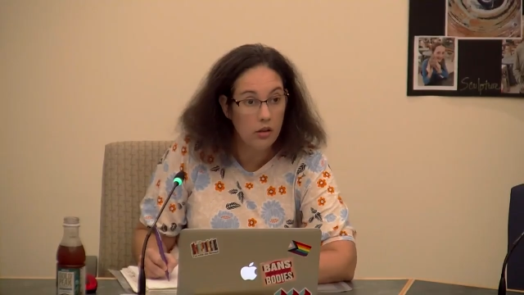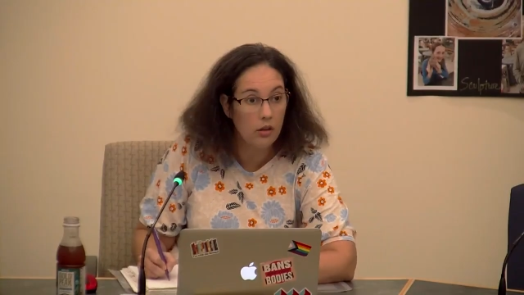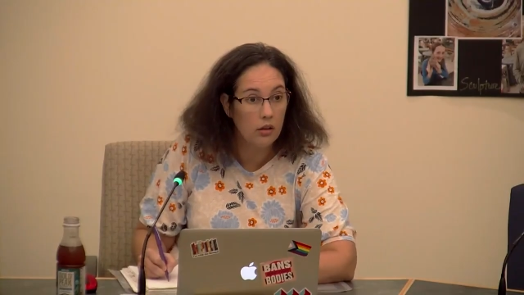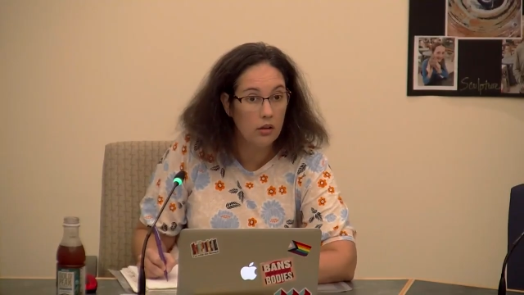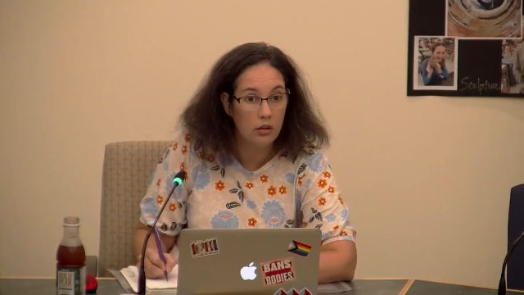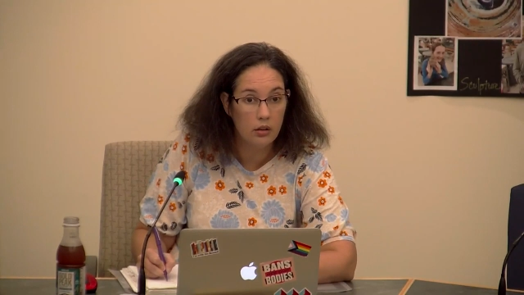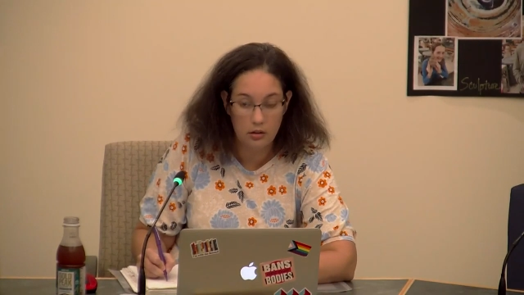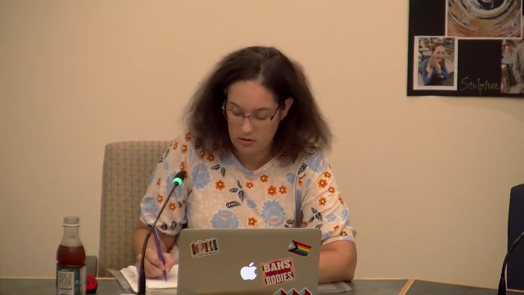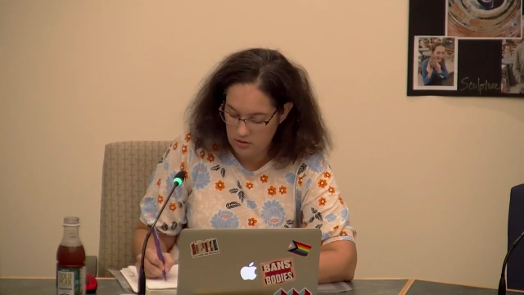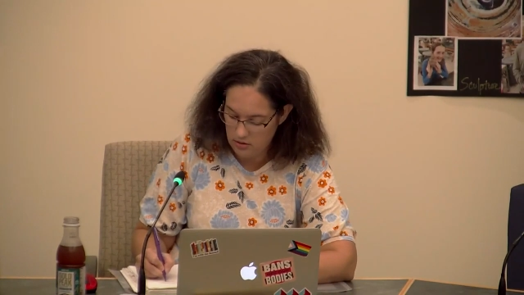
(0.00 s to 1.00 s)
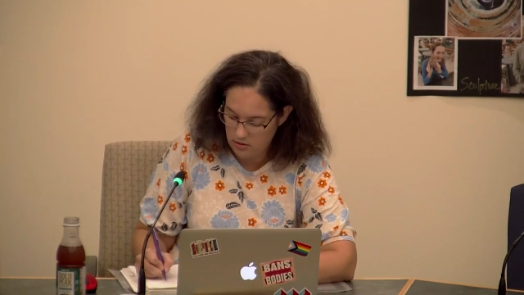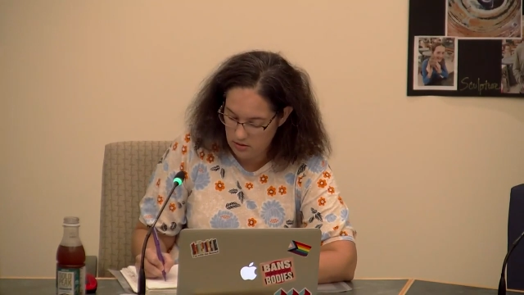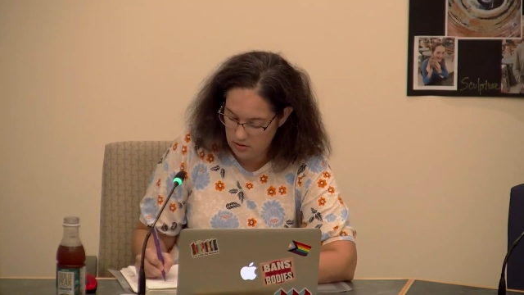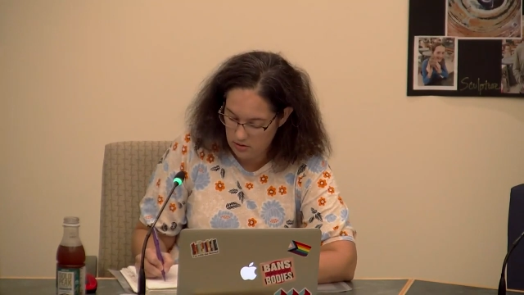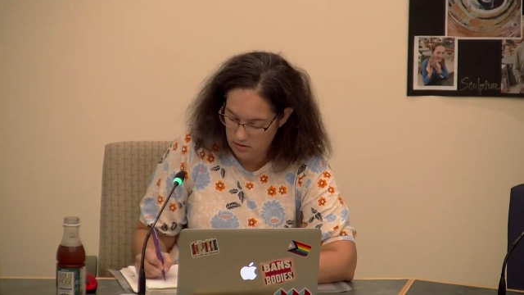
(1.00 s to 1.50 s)

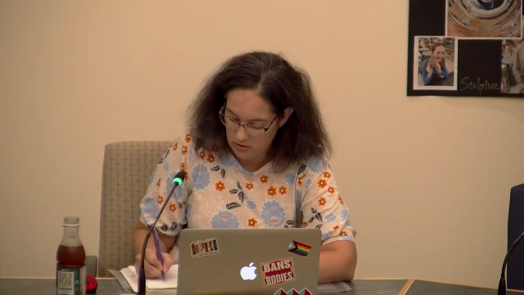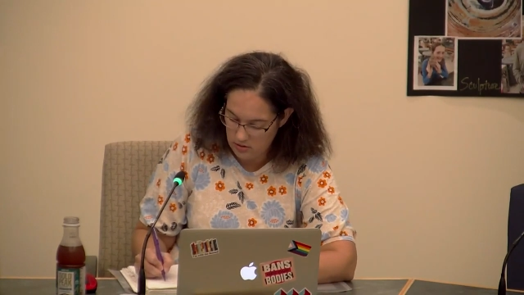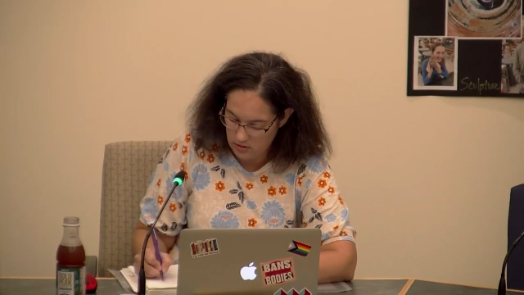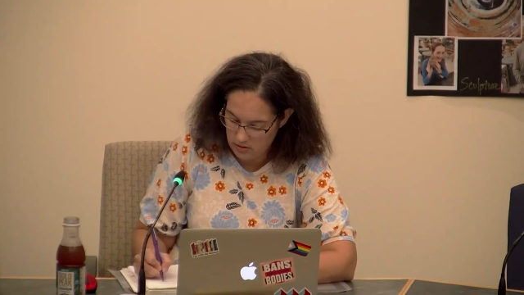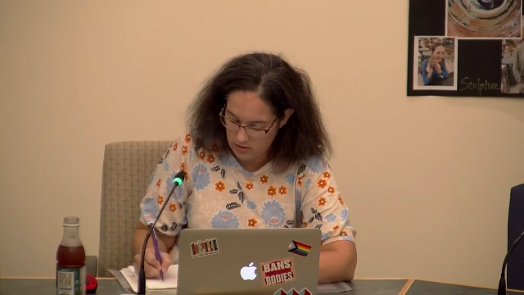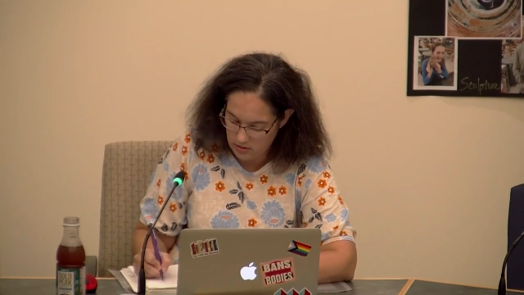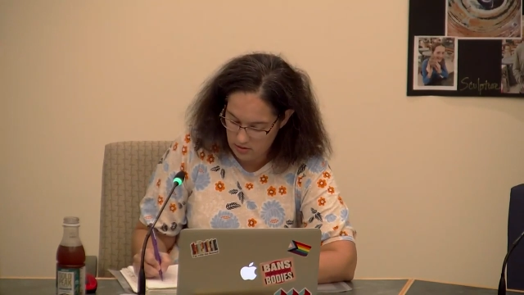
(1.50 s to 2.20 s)
(no one is talking)